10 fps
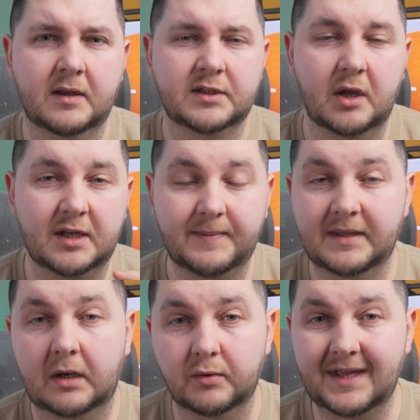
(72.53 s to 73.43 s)
So I spent
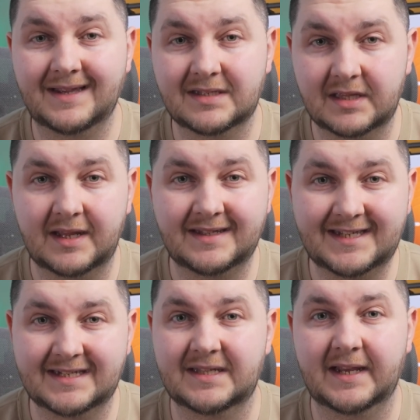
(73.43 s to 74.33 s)
the whole day yesterday
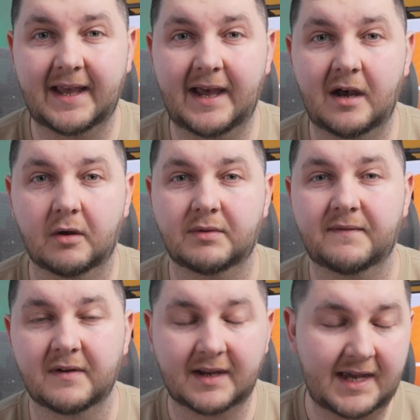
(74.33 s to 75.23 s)
testing it out,
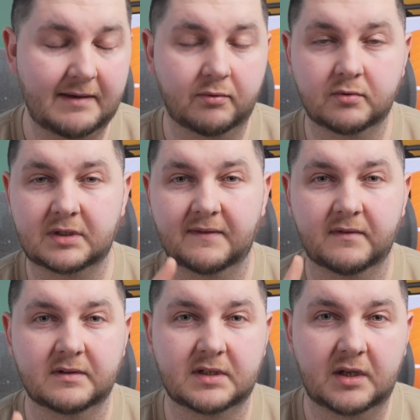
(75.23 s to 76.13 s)
different cables,
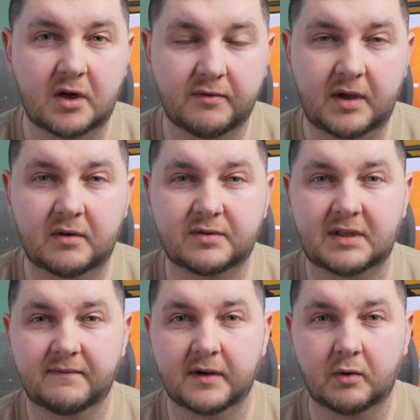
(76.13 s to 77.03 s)
different scenarios,
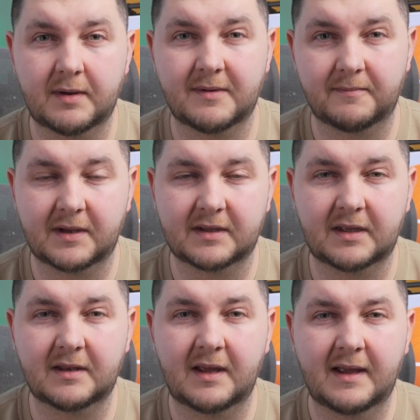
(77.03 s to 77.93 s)
different equipment plugged
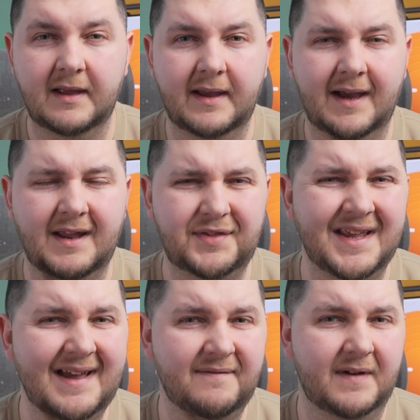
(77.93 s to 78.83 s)
in, and I
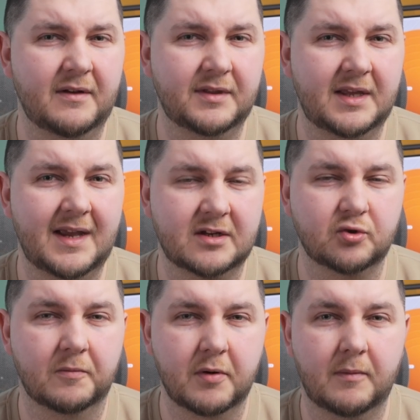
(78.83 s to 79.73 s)
think I found the
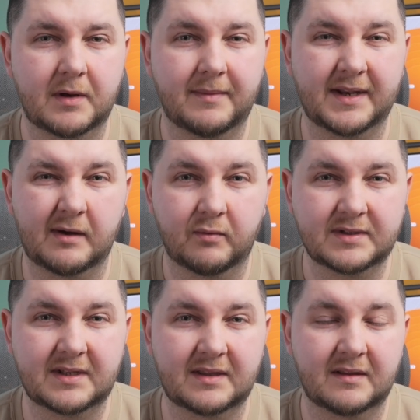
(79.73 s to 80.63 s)
actual problem and it
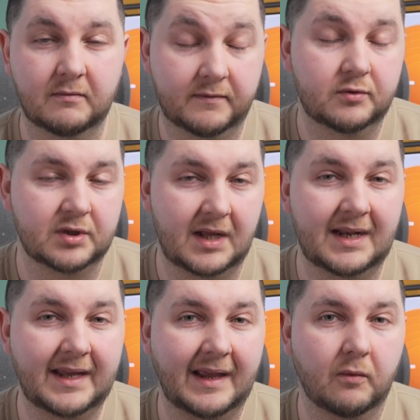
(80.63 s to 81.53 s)
wasn't,
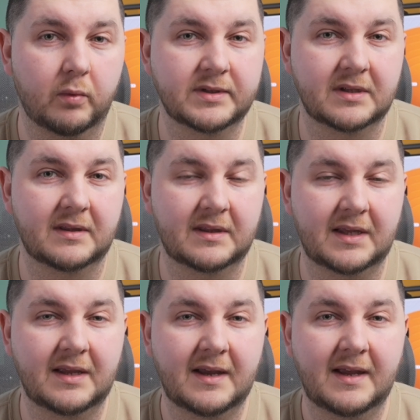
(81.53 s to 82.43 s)
fortunately, it wasn't
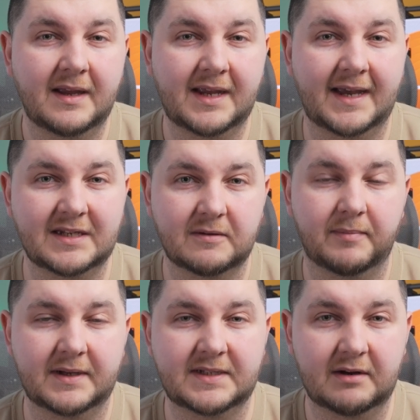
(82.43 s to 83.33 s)
the case
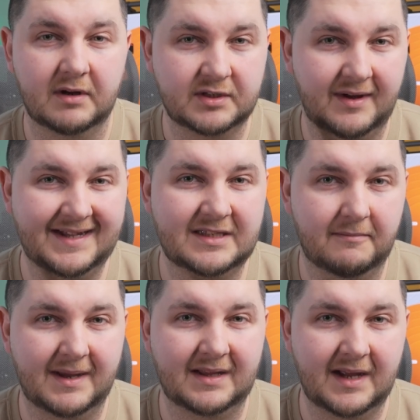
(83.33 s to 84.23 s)
by Zeera, so I had to
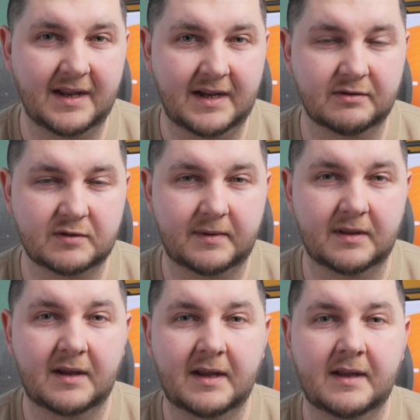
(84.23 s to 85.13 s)
make that announcement.